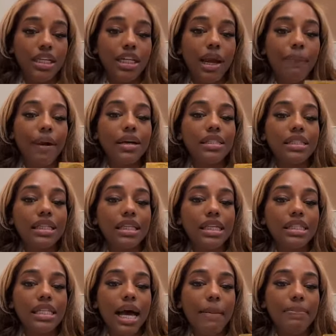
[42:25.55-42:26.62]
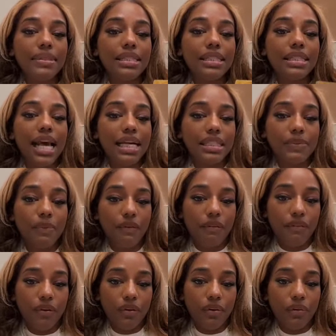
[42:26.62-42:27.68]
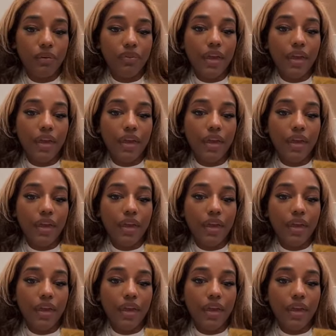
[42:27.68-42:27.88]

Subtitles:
Your person is obsessed with you.